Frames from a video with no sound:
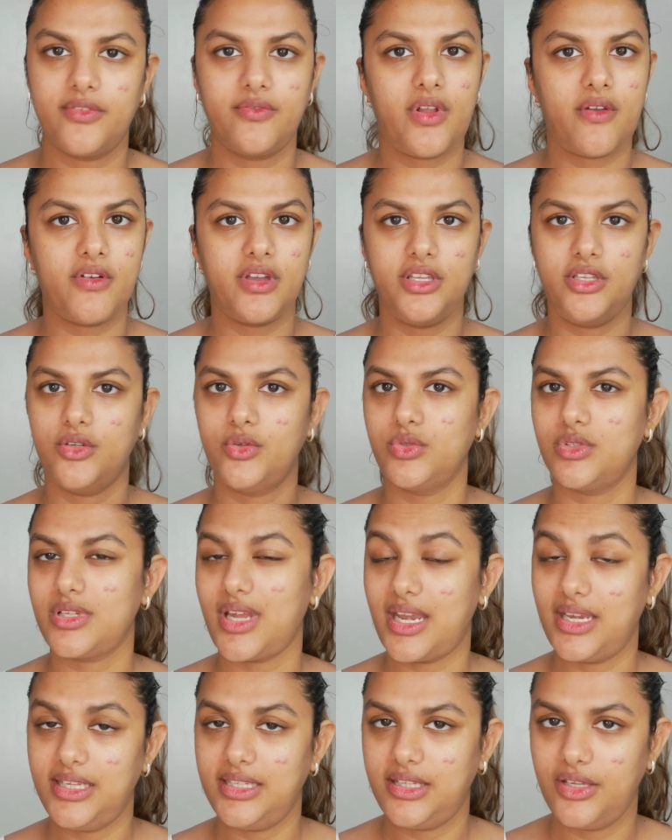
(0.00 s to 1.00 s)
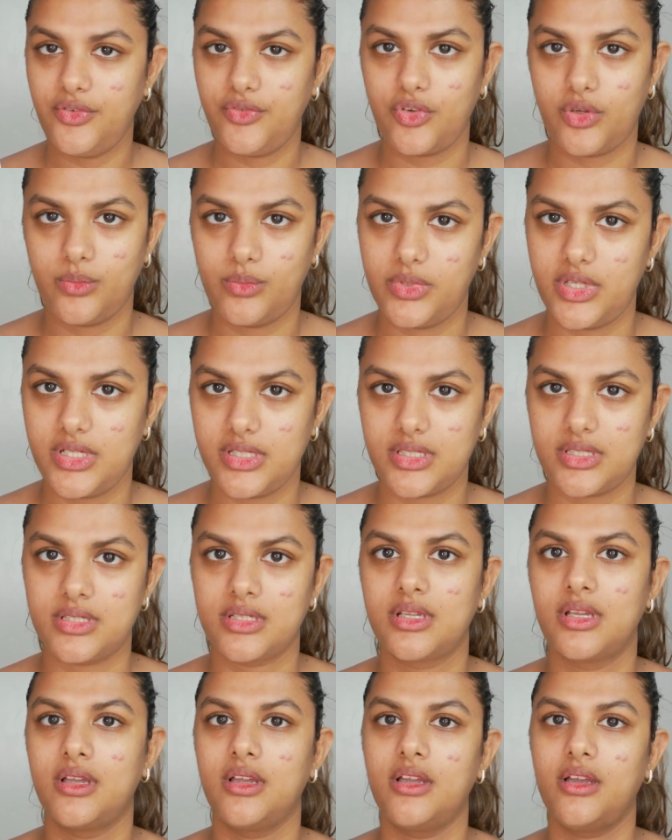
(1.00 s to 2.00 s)
I've never used anything from
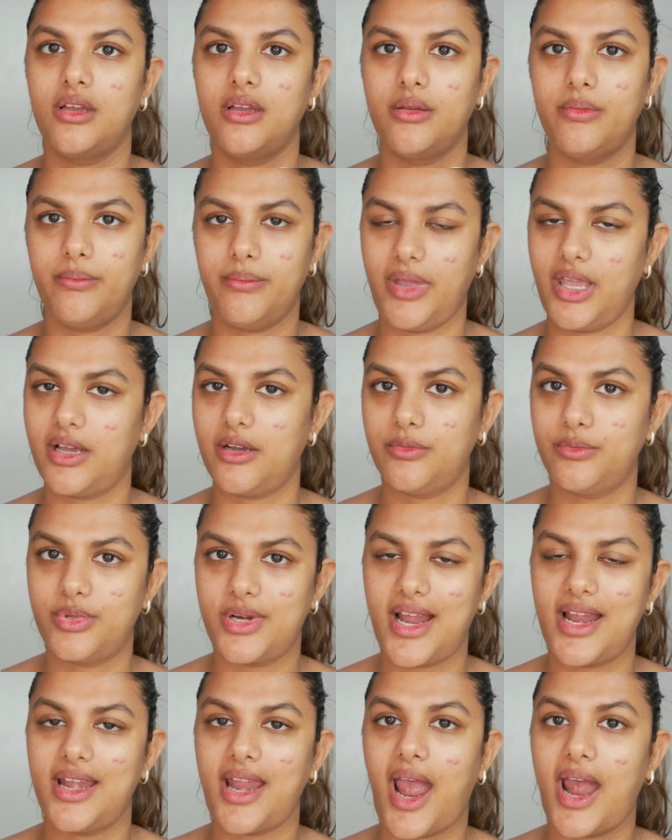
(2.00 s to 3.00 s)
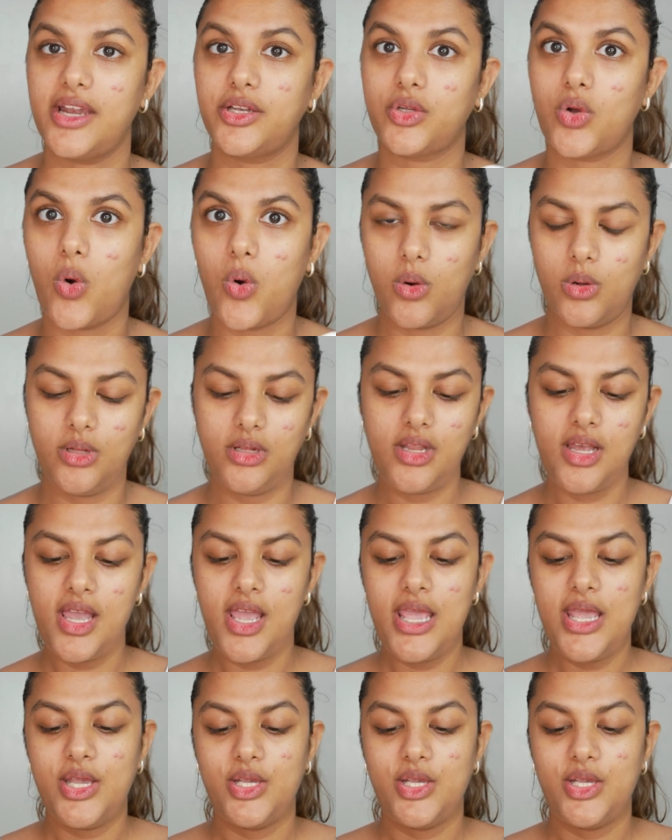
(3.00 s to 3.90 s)
this makeup brand at all.